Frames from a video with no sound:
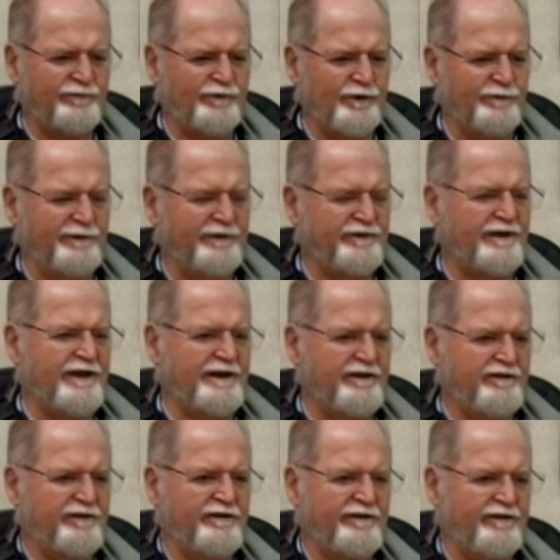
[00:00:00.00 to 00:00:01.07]
form. It's not
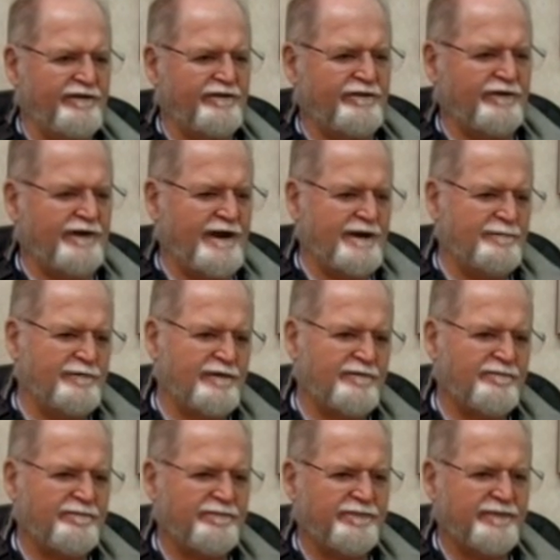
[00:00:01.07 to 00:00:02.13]
easy to describe.
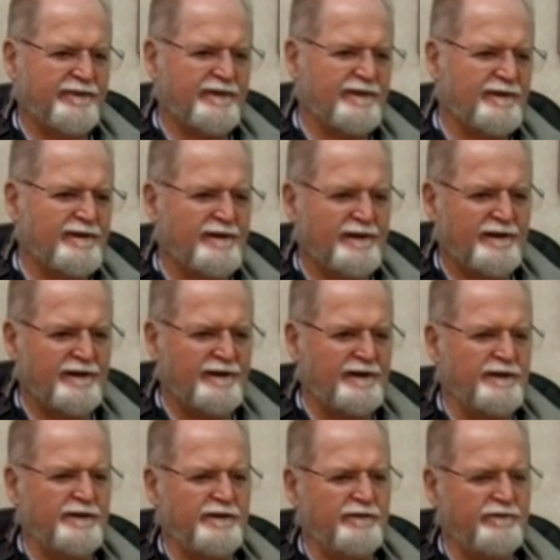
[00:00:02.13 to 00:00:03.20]

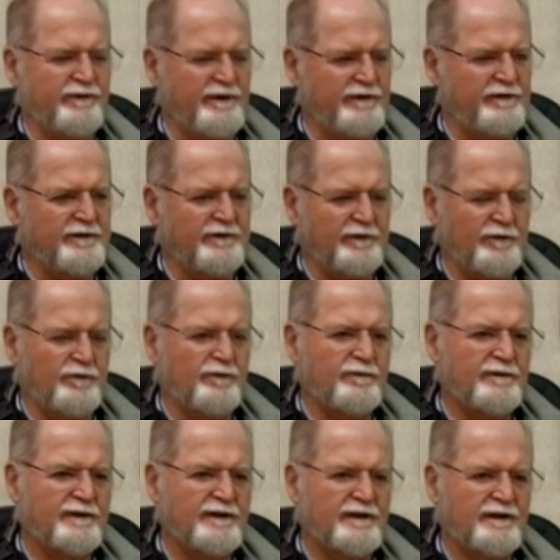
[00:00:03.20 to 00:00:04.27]
You need to
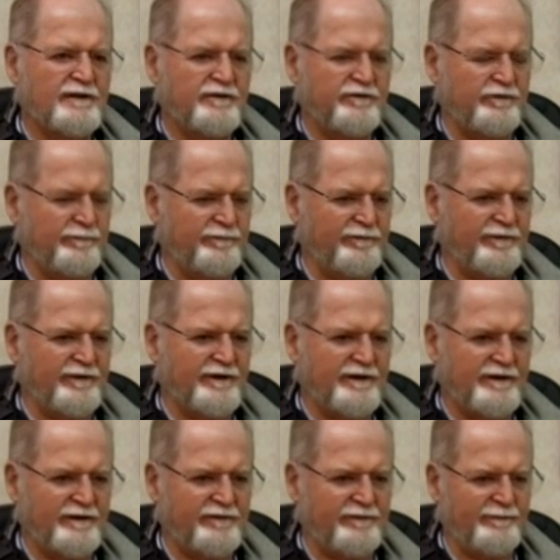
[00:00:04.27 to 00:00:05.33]
know some
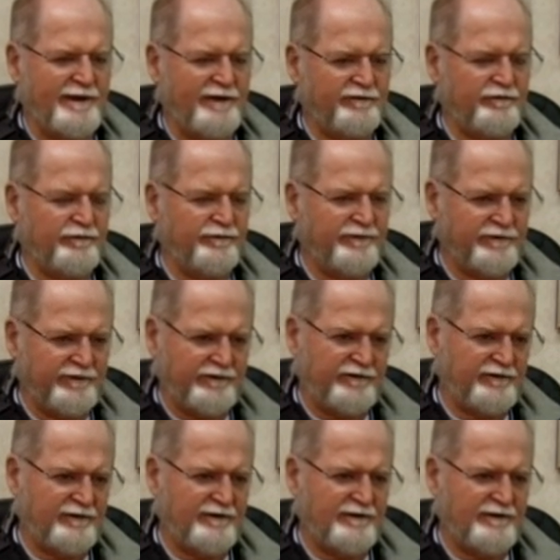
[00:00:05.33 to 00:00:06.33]
astrophysics.